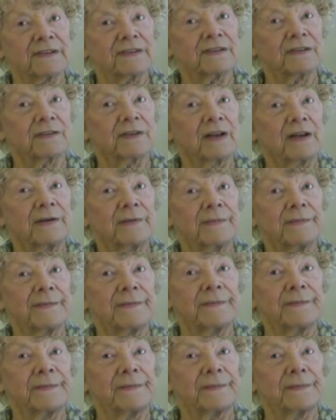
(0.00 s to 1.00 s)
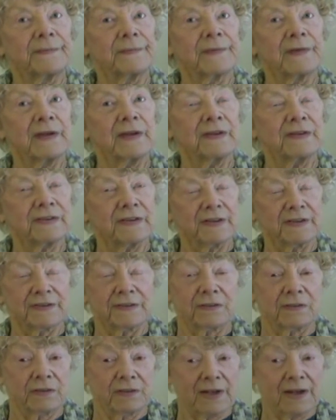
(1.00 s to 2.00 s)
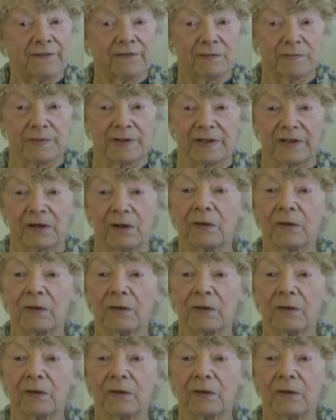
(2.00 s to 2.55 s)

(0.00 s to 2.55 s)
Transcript: to everybody,